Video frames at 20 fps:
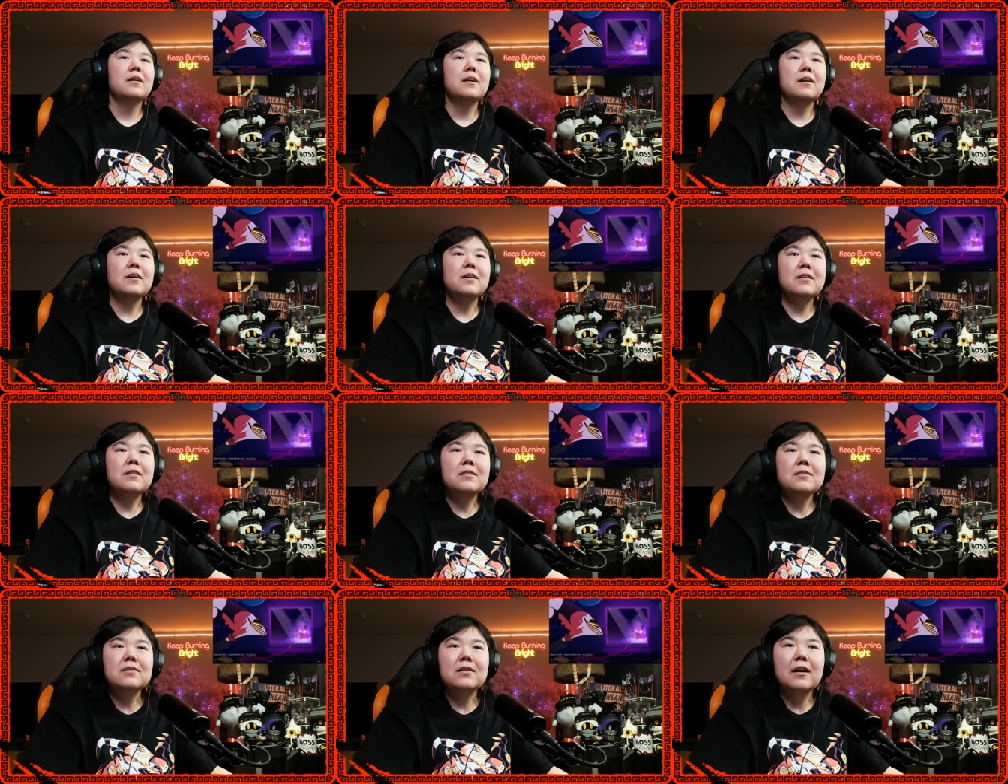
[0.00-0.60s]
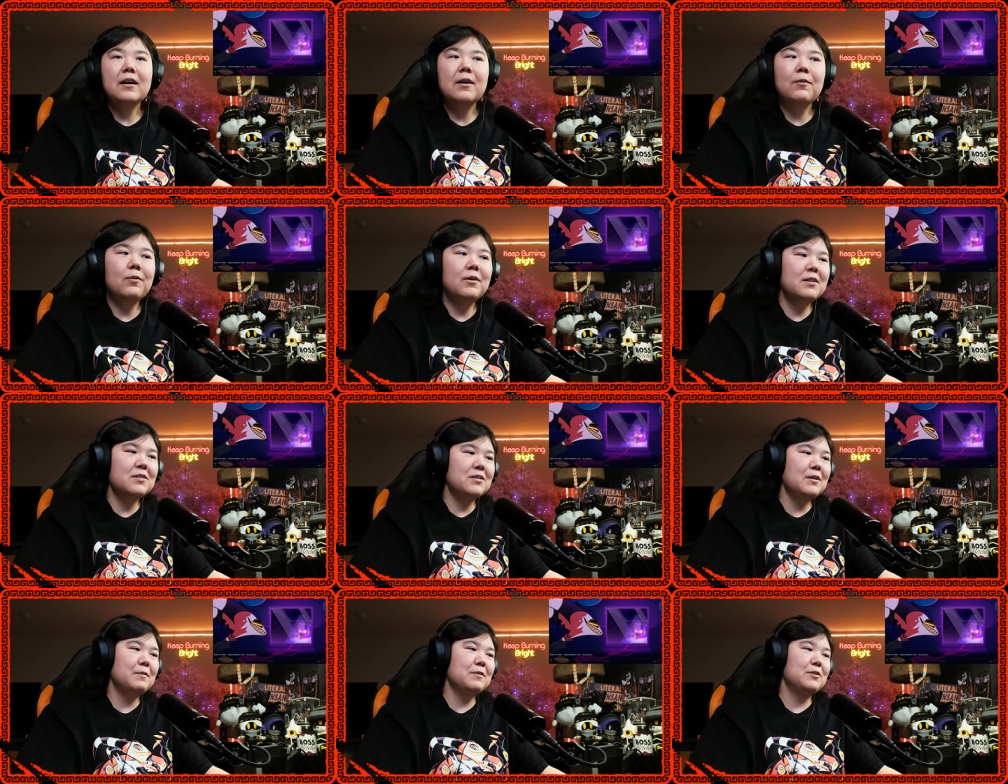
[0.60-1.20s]
I want
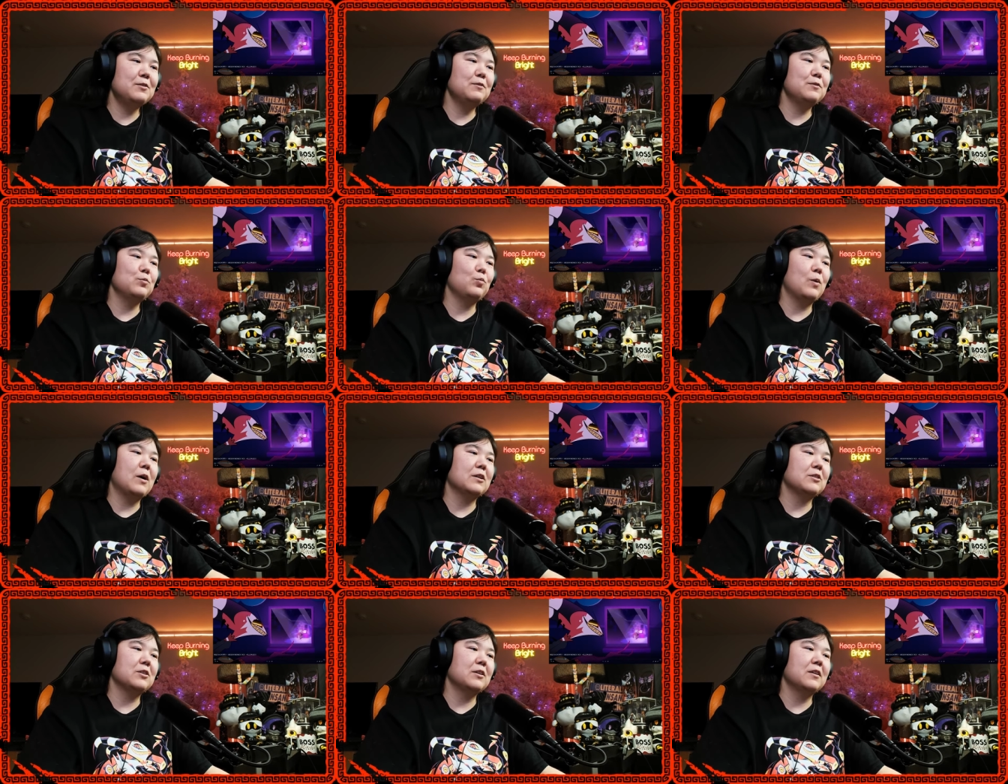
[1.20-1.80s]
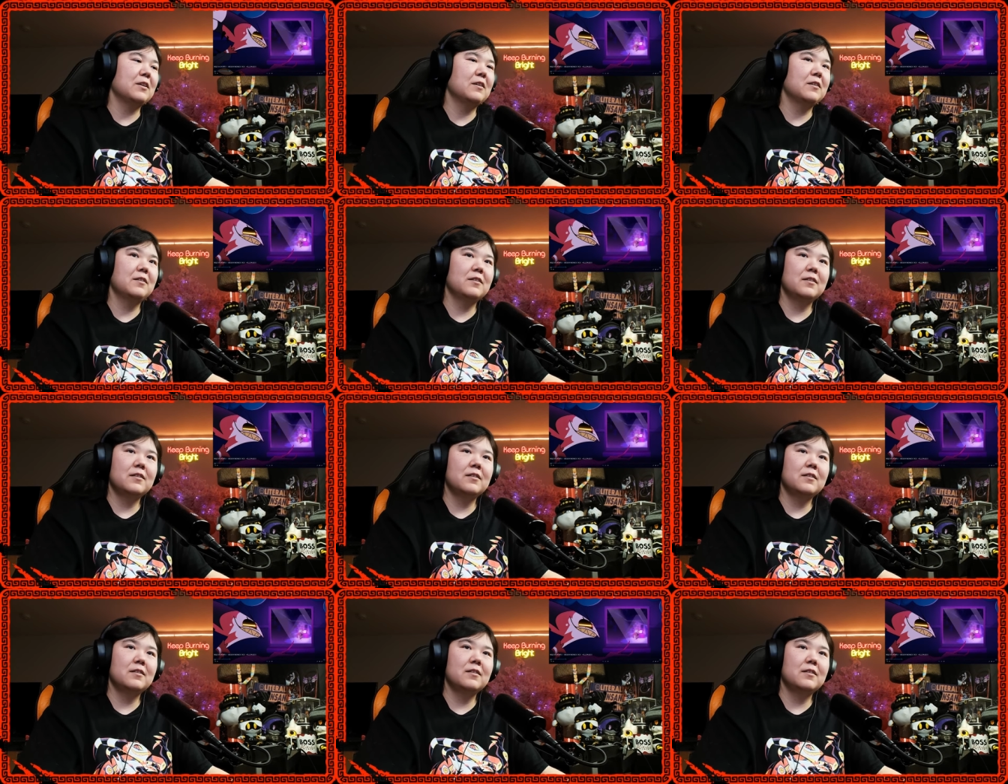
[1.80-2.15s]
to see what she was watching.